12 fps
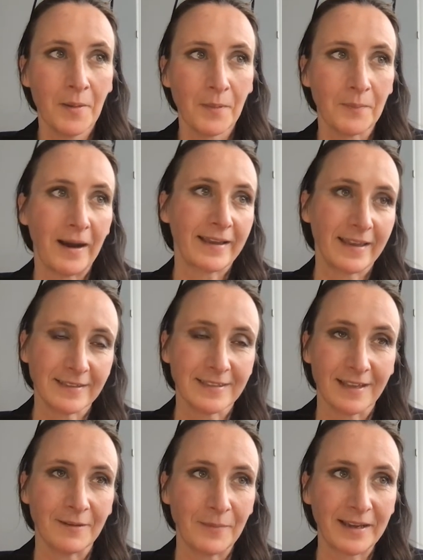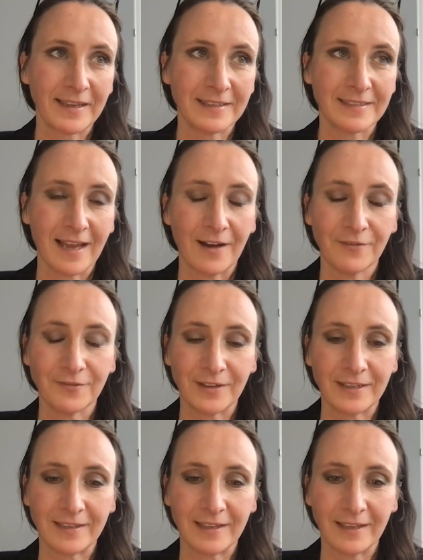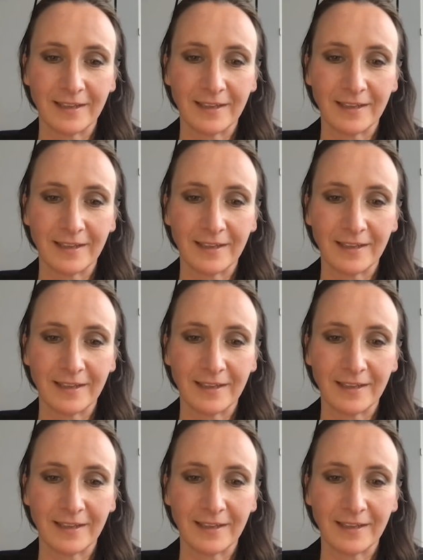But my kids have, and